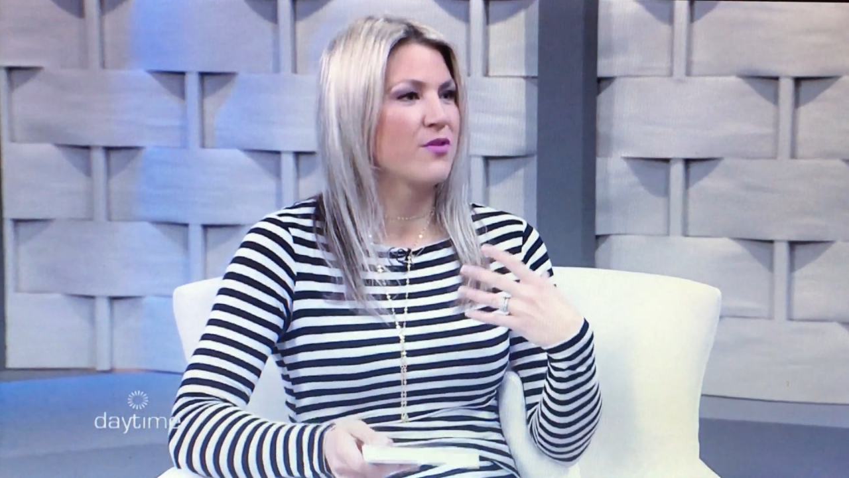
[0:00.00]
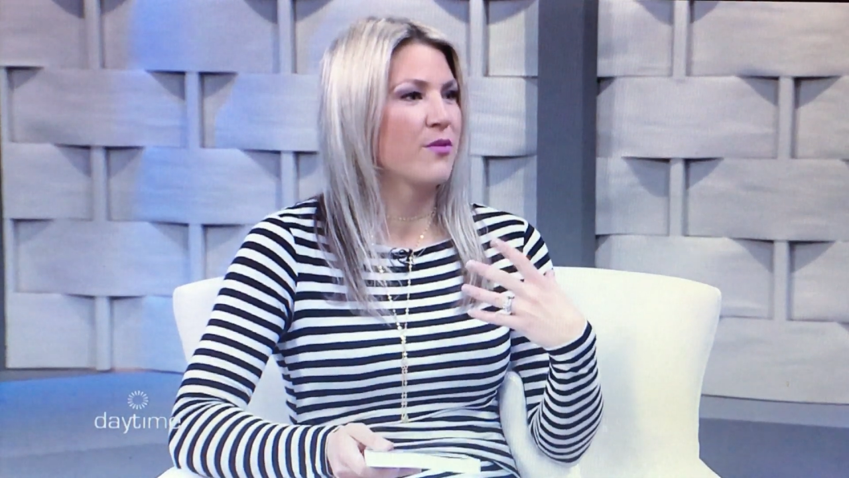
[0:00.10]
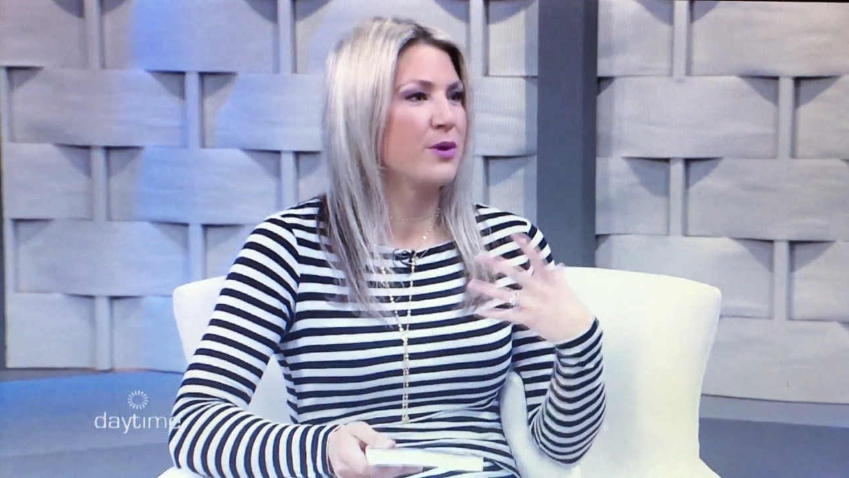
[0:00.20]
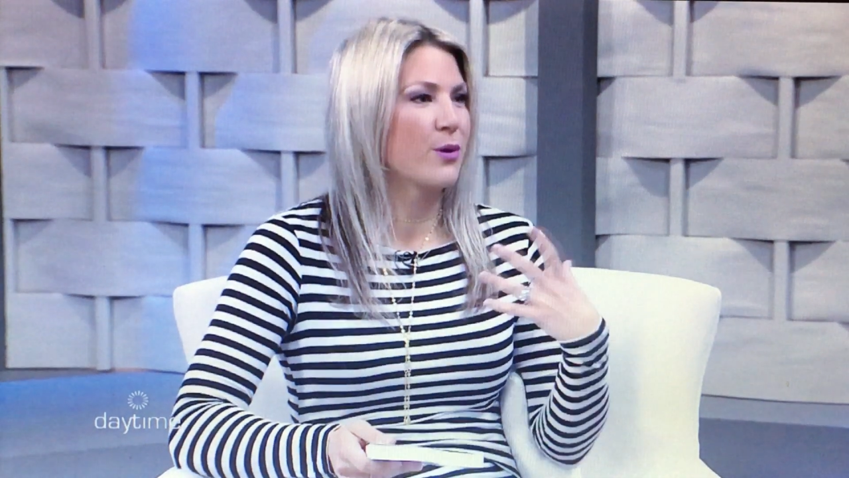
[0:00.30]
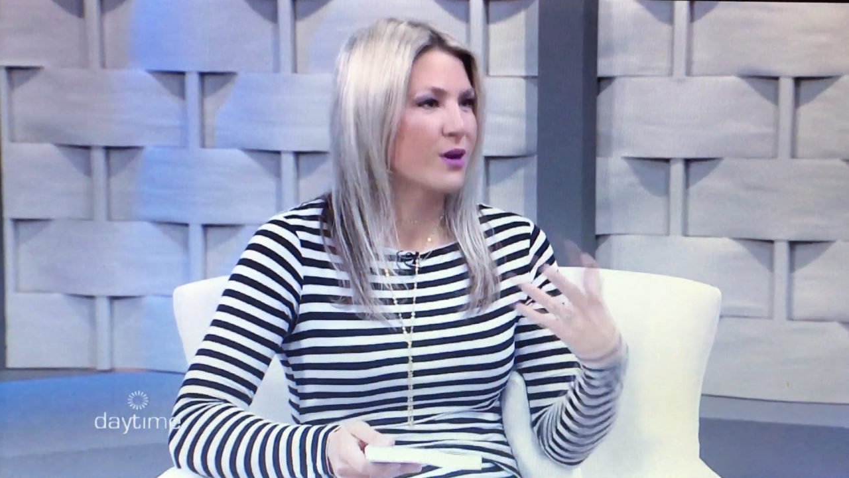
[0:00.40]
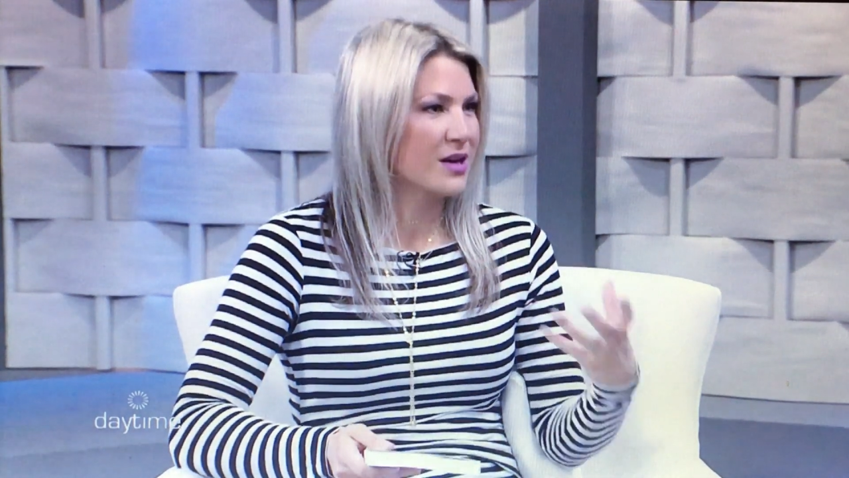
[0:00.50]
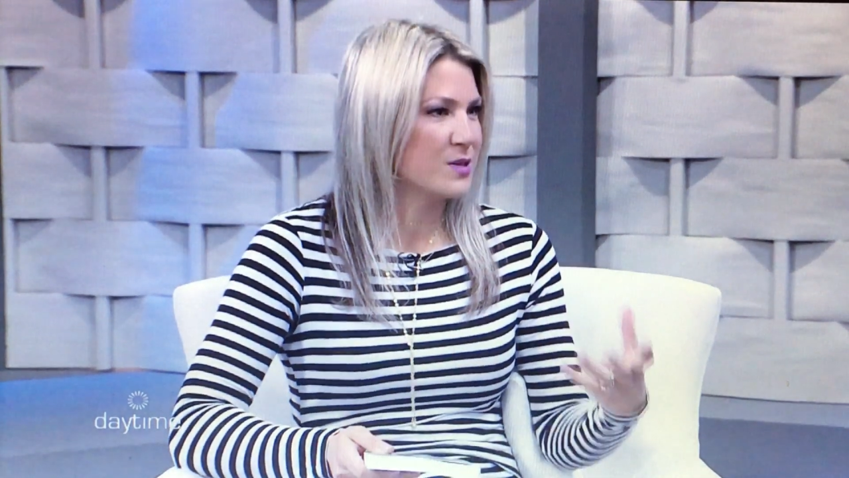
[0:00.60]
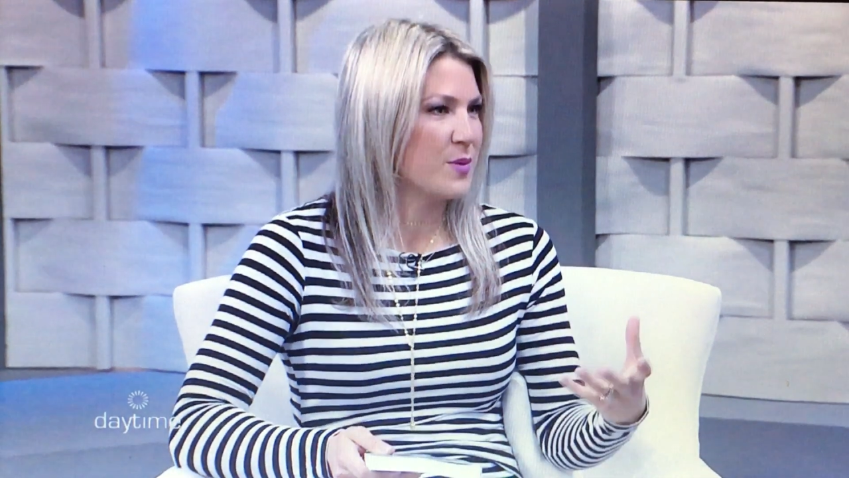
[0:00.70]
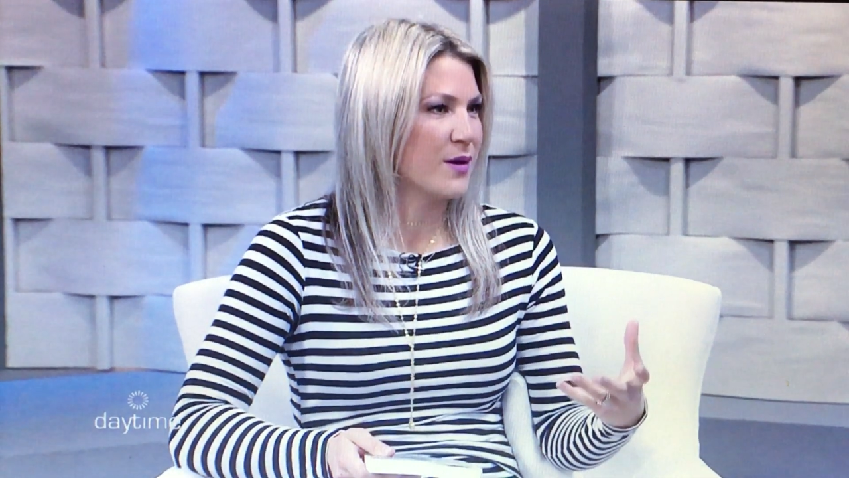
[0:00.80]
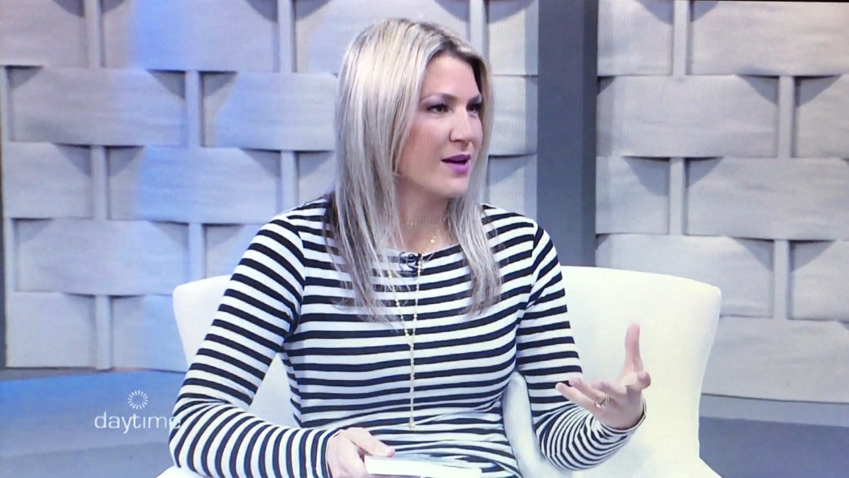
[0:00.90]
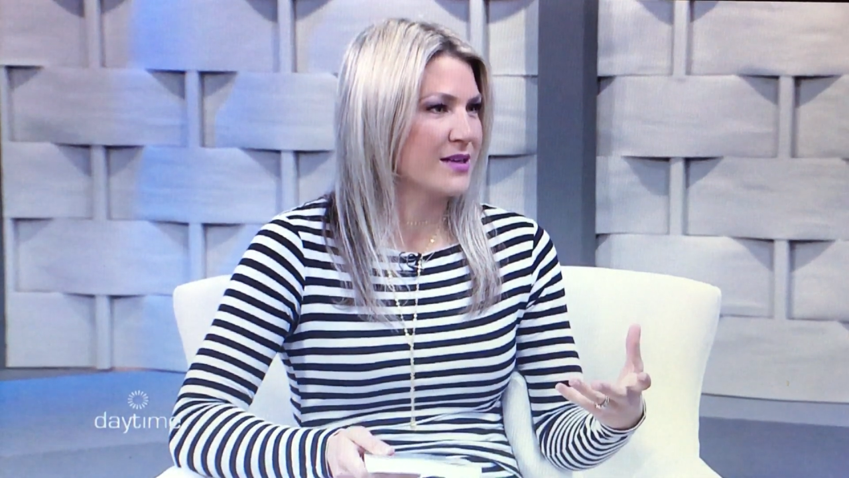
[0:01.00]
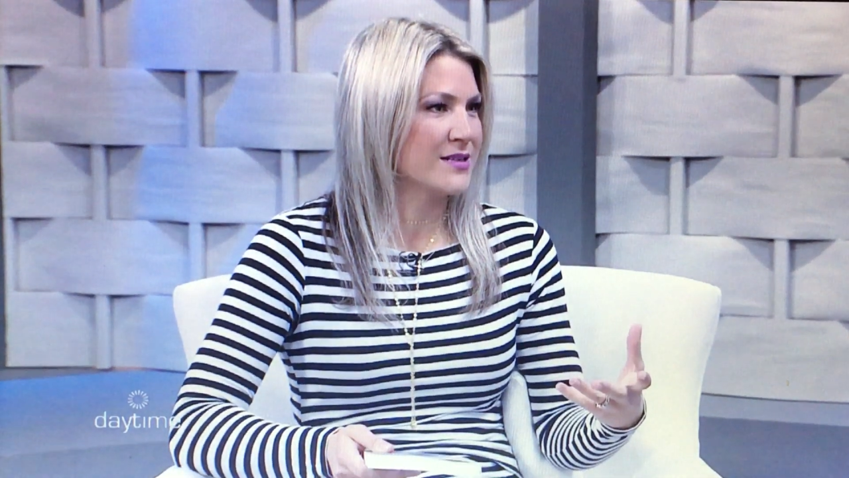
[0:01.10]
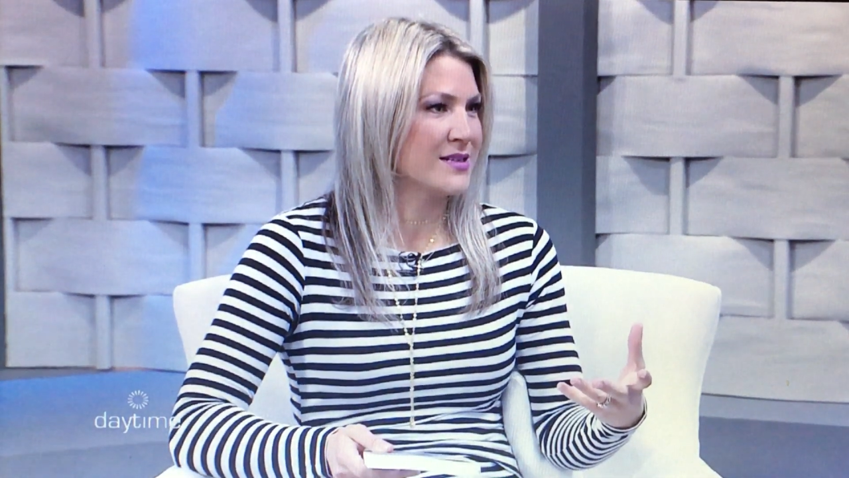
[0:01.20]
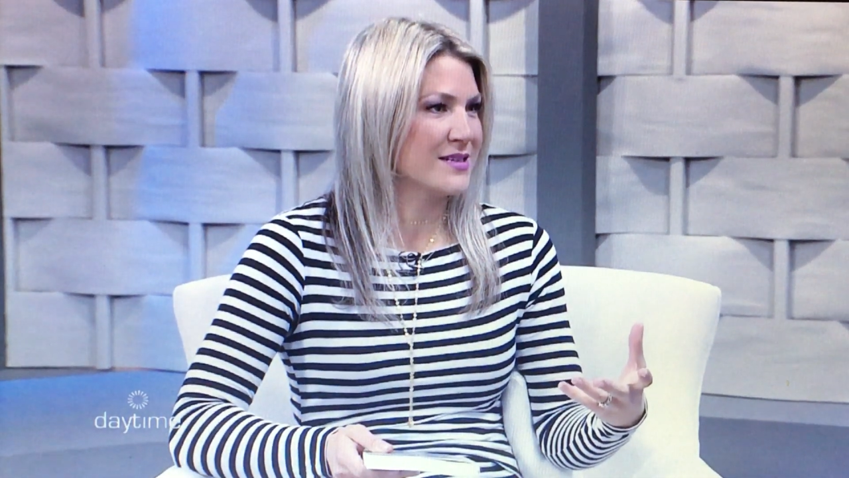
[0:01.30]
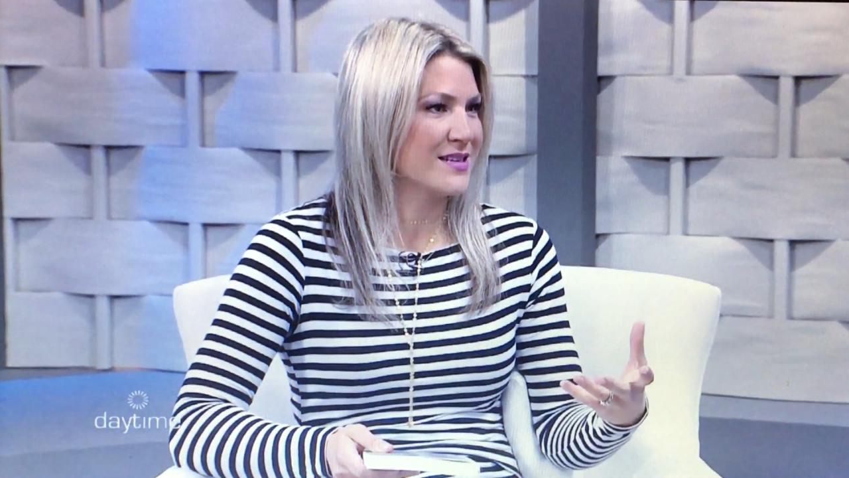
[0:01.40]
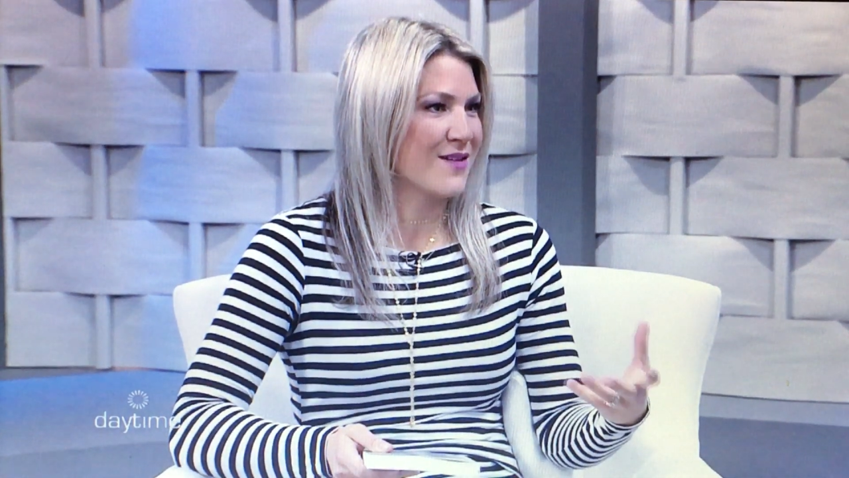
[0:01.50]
from your experiences